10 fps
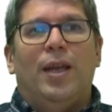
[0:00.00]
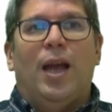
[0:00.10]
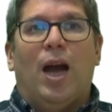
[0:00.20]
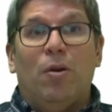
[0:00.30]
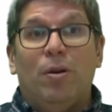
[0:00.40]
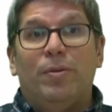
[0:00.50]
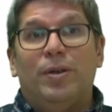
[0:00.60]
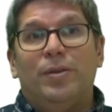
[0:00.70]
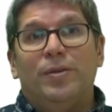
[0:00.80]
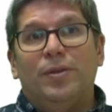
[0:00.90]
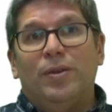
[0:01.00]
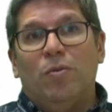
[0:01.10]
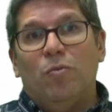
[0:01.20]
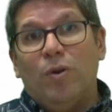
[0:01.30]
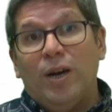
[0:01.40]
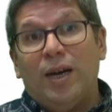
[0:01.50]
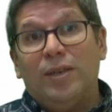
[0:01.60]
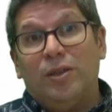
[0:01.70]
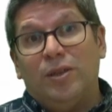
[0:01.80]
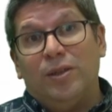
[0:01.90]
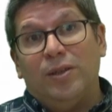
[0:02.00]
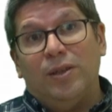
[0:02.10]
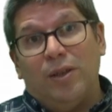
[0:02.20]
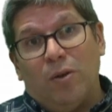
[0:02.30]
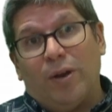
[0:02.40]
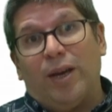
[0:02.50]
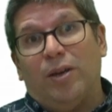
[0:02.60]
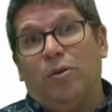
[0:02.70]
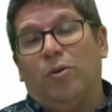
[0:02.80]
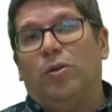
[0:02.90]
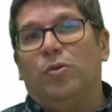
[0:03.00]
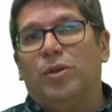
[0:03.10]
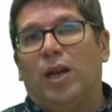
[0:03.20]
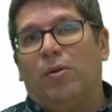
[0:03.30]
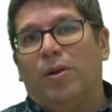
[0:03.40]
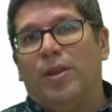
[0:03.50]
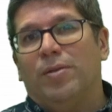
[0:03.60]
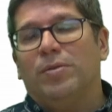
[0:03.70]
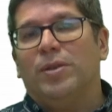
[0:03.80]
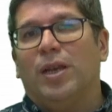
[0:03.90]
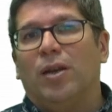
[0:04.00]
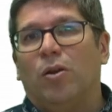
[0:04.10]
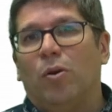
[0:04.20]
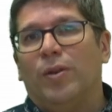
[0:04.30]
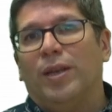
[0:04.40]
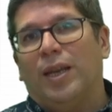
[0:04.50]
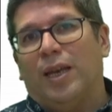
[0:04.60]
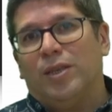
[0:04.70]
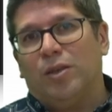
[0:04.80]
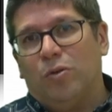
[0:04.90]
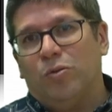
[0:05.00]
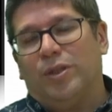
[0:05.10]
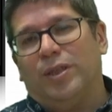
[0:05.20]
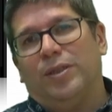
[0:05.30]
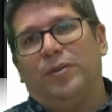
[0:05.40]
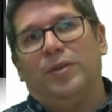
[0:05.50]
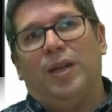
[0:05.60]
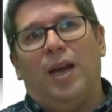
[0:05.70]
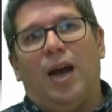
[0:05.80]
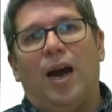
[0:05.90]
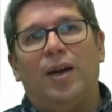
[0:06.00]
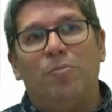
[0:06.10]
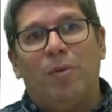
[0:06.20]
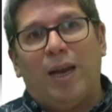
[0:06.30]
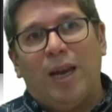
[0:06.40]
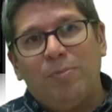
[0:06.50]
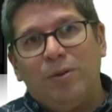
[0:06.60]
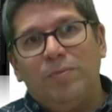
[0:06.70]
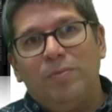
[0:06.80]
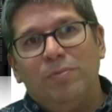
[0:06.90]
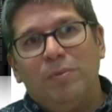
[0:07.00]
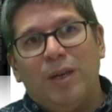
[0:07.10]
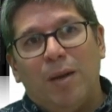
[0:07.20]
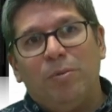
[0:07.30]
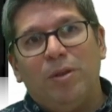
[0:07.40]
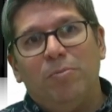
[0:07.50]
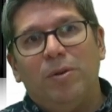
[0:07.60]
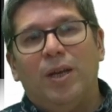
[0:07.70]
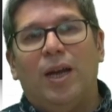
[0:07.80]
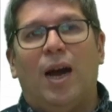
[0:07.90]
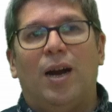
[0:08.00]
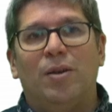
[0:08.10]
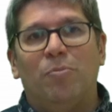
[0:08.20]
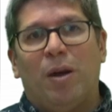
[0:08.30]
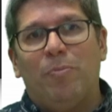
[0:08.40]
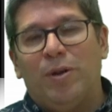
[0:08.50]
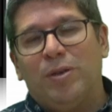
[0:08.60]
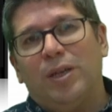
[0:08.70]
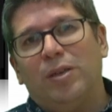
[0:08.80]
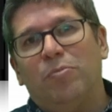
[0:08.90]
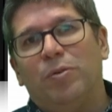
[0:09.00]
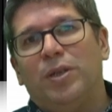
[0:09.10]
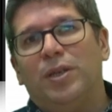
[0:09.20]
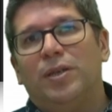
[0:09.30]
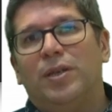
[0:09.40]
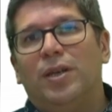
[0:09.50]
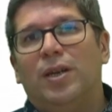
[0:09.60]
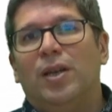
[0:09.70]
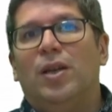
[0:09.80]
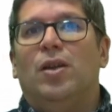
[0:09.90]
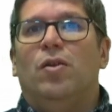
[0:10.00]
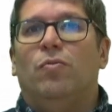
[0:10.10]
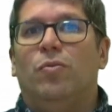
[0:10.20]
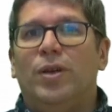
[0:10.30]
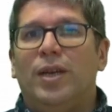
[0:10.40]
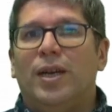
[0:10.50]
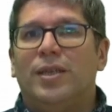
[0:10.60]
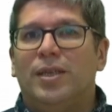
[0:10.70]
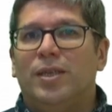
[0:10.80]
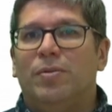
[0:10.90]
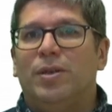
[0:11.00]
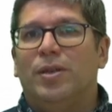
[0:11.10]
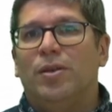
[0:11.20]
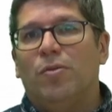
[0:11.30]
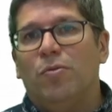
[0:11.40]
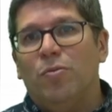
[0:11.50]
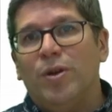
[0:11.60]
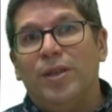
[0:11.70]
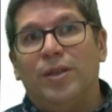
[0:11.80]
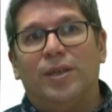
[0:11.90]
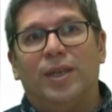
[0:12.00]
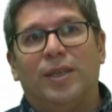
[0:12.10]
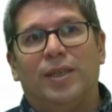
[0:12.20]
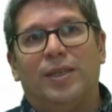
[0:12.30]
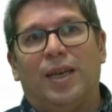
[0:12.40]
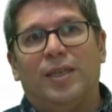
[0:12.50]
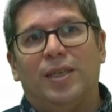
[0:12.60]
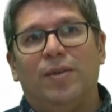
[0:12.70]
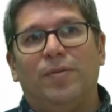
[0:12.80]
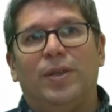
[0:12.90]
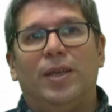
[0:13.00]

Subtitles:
However, where are located all those algorithms and coding lines hosted? Are in my laptop, are in my personal computer. Fully accessibility through internet is achieved